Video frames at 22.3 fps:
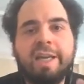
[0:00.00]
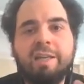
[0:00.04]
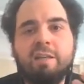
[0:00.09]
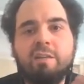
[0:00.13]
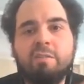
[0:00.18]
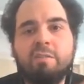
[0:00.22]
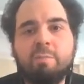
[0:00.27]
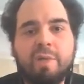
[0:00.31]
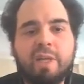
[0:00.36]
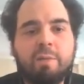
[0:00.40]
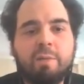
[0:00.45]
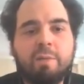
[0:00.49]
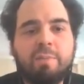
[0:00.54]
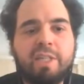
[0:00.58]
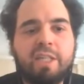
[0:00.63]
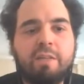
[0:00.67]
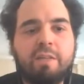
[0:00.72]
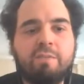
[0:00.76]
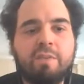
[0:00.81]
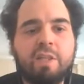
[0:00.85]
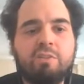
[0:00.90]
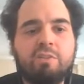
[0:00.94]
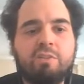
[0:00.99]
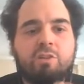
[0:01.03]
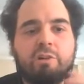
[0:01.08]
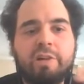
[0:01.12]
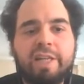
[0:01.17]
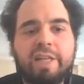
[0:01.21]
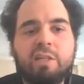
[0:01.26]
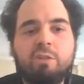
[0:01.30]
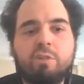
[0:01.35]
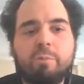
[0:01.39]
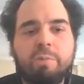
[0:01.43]
and maybe even
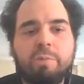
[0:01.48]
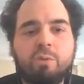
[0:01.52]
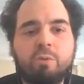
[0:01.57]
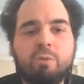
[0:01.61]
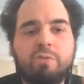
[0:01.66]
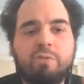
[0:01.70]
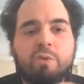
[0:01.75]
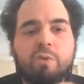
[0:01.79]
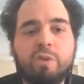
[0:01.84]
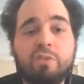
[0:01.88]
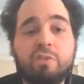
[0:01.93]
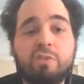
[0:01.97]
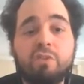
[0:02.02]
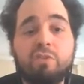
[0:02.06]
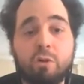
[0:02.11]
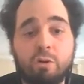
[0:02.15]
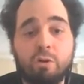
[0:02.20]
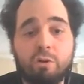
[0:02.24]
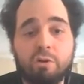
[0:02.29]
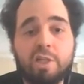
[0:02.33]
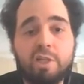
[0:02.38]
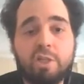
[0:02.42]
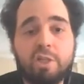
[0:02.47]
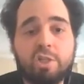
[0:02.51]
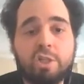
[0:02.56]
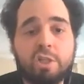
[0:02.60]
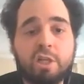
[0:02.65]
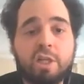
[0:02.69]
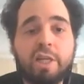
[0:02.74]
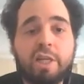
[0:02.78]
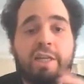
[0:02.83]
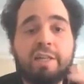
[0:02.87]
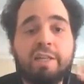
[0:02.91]
trade compute versus
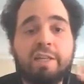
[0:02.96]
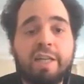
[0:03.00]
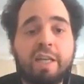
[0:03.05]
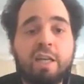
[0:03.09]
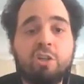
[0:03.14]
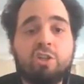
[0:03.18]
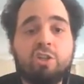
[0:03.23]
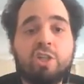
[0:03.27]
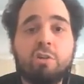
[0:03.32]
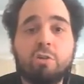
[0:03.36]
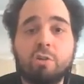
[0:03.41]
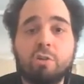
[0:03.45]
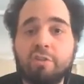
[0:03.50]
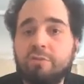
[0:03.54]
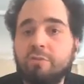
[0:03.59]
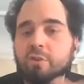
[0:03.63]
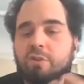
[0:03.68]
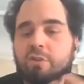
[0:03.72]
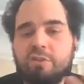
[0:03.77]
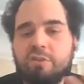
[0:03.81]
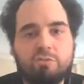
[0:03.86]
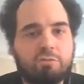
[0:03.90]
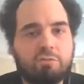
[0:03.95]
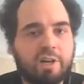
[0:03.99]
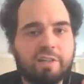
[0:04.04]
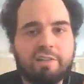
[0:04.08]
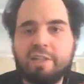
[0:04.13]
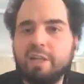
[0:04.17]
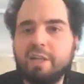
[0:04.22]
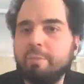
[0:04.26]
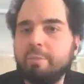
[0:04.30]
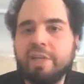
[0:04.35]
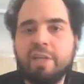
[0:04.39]
storage and energy cost versus
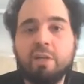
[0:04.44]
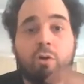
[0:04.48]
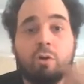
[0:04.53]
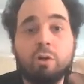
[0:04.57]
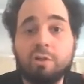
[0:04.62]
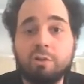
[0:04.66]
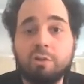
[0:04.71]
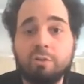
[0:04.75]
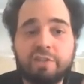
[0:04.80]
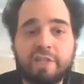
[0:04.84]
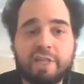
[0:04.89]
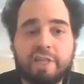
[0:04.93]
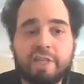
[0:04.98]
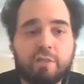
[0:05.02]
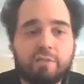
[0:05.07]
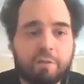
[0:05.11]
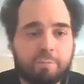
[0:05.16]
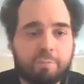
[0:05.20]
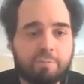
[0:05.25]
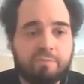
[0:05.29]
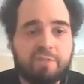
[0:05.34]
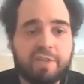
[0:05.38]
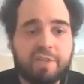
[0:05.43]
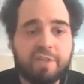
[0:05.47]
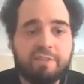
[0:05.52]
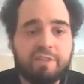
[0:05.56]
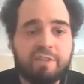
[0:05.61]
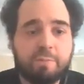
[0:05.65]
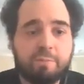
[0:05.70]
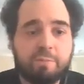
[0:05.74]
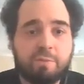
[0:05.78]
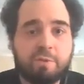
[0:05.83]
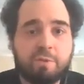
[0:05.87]
runtime, and all those kind of
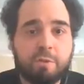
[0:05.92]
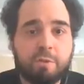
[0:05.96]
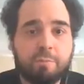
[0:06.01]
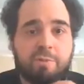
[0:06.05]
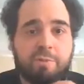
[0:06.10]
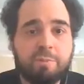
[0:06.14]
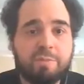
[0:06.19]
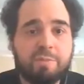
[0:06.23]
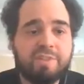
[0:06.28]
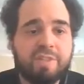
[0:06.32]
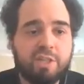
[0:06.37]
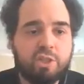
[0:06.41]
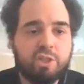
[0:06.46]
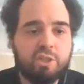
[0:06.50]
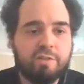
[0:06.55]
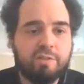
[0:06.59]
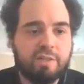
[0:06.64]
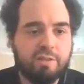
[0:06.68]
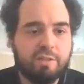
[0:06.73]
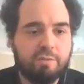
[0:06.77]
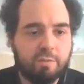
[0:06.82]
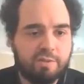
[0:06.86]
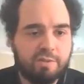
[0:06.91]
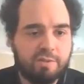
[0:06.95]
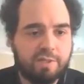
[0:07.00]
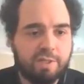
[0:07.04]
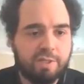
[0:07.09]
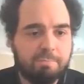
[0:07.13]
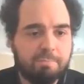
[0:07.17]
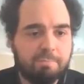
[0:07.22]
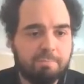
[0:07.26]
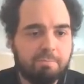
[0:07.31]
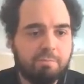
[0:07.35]
fancy optimizations, I would
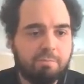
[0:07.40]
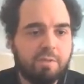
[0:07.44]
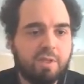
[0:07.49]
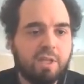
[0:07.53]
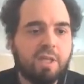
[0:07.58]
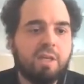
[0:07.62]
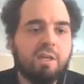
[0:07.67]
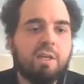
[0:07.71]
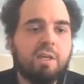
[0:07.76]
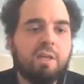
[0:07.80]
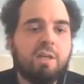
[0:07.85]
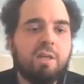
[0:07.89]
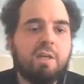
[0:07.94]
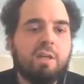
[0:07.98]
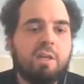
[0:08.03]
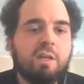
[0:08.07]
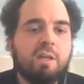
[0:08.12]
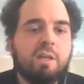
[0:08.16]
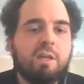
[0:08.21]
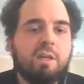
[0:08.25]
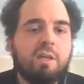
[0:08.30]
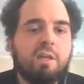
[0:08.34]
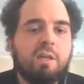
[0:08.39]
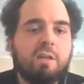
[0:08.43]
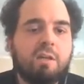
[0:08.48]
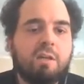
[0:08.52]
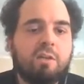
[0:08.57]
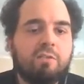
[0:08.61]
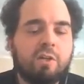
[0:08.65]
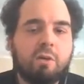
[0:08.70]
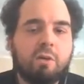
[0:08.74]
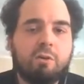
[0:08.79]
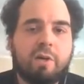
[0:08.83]
say.
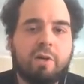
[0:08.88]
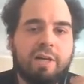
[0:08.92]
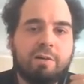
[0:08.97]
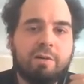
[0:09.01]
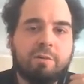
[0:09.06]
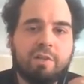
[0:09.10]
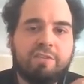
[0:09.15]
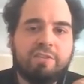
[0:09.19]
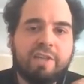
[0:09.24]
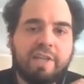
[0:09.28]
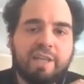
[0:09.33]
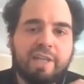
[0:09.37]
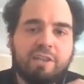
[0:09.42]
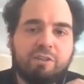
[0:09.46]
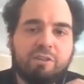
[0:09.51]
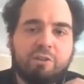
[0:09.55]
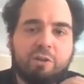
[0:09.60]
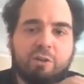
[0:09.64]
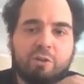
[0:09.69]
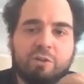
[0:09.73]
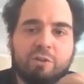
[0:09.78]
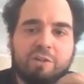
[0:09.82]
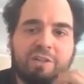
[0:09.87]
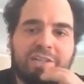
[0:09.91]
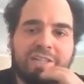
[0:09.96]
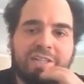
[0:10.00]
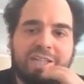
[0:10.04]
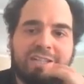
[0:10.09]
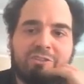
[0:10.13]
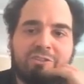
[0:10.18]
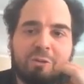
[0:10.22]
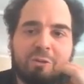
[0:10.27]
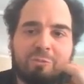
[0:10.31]
So I would say,
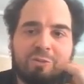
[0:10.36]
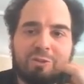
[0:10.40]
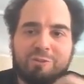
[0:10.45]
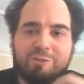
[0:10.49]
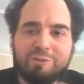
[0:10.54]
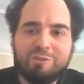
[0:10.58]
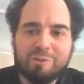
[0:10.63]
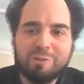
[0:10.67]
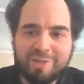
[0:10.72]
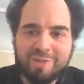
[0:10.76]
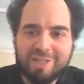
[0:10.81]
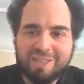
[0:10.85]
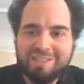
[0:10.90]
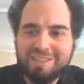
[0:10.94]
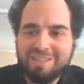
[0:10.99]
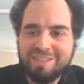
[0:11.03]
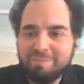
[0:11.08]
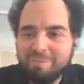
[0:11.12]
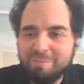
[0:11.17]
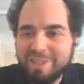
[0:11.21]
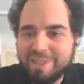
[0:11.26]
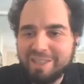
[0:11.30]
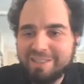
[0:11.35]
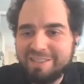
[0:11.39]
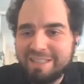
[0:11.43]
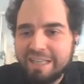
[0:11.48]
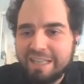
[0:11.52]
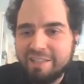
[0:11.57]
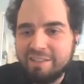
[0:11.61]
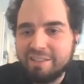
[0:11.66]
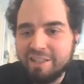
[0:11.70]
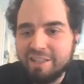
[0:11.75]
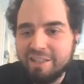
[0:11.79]
in terms of usability, big
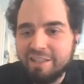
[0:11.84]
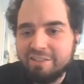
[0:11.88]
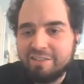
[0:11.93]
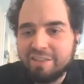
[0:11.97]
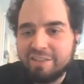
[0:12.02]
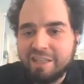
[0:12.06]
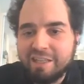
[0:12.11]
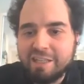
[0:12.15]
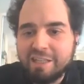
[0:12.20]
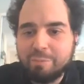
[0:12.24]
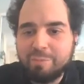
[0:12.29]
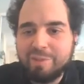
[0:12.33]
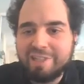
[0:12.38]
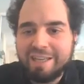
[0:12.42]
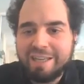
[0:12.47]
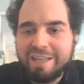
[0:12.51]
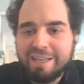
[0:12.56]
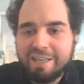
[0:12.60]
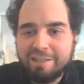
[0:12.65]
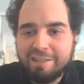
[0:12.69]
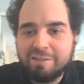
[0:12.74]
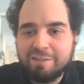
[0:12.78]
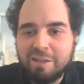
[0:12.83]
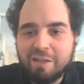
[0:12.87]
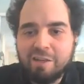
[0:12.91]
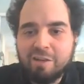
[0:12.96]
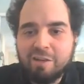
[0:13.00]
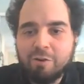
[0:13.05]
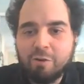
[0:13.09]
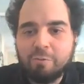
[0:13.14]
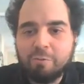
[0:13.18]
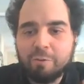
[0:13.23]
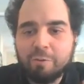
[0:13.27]
data is a little bit ahead
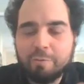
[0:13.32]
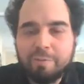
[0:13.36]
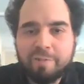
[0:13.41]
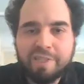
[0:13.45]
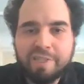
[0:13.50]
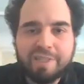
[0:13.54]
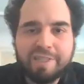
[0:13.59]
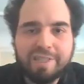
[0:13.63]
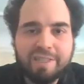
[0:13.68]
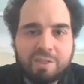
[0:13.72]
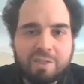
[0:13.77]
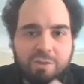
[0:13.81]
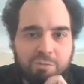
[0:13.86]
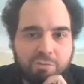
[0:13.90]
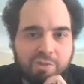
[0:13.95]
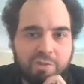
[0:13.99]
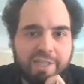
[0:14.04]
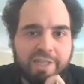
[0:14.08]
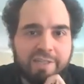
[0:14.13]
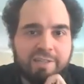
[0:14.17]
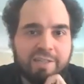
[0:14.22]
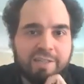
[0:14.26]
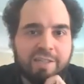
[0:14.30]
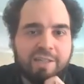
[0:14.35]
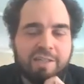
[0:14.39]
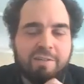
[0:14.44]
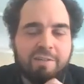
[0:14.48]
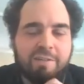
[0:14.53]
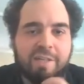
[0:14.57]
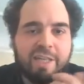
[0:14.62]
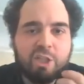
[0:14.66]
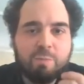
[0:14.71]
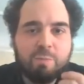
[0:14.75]
of what we can do in
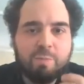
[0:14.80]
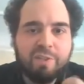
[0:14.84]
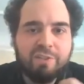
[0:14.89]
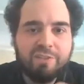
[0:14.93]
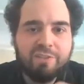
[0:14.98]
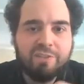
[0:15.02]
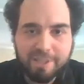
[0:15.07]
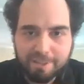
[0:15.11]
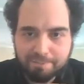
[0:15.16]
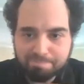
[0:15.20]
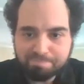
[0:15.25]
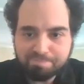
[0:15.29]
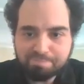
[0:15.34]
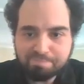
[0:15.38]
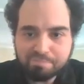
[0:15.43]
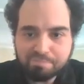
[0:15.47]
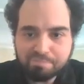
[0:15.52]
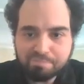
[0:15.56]
HPC